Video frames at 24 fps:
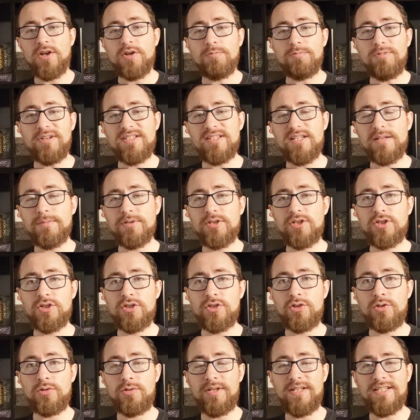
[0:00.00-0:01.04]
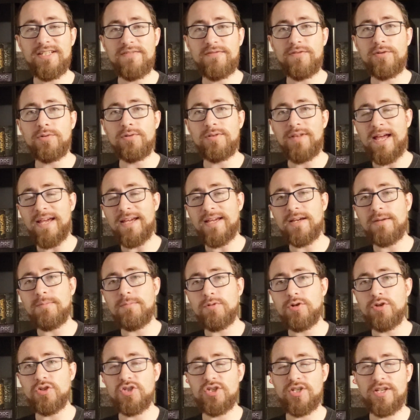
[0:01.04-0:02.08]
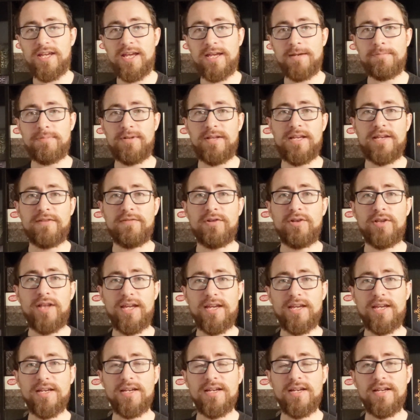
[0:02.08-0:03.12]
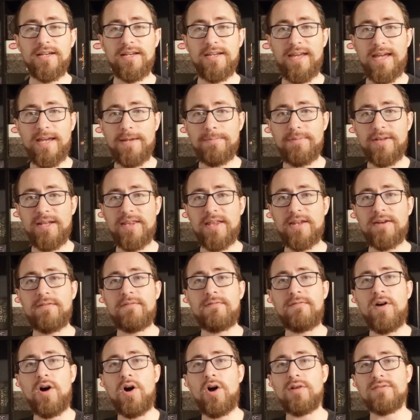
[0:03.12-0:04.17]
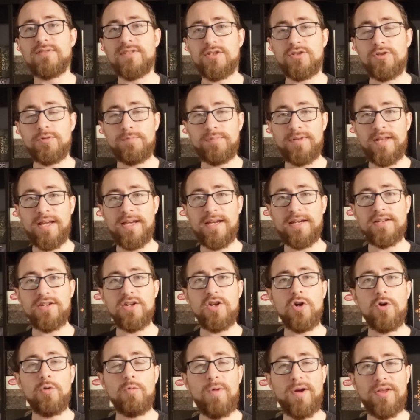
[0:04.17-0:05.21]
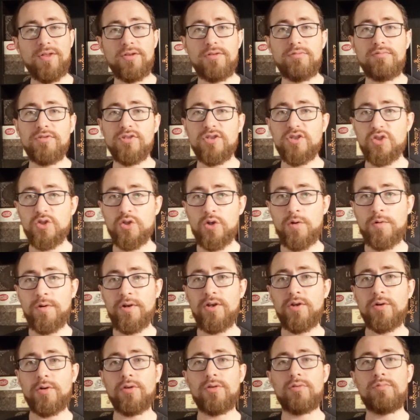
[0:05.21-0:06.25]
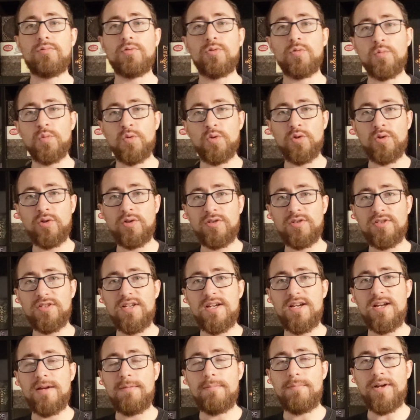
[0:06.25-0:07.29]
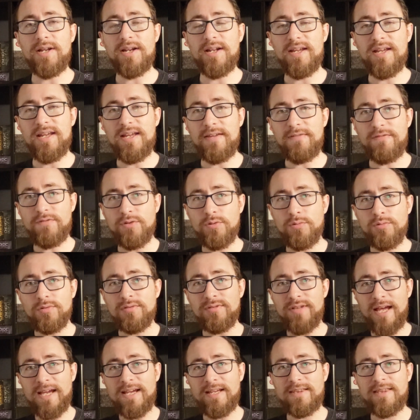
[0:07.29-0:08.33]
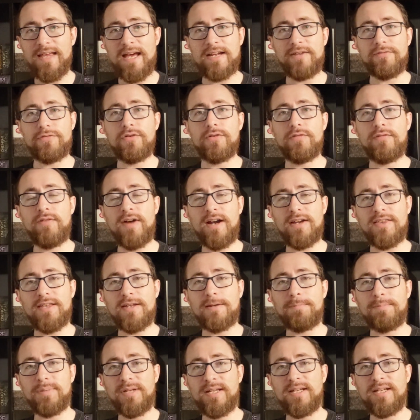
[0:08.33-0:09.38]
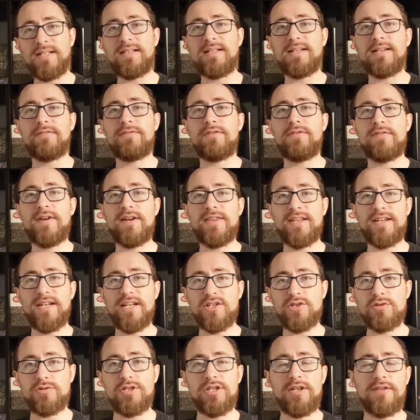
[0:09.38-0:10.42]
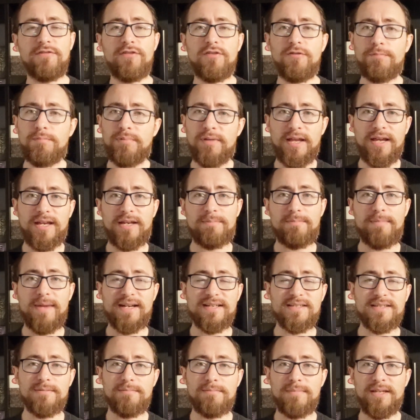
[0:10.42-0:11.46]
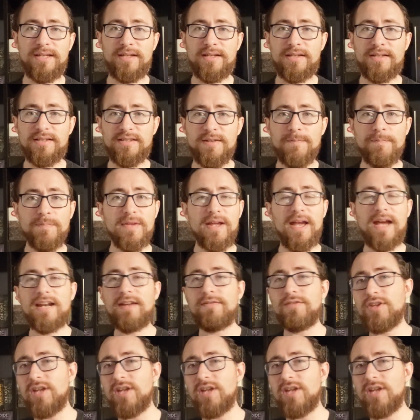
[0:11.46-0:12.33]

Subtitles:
Reason number 2 is if you like emergent gameplay, if you like gameplay that evolves as you play it, whether through story or through rules, but if you like that, if you find that appealing, if you find that interesting, if you've played Mechs and Minions, and every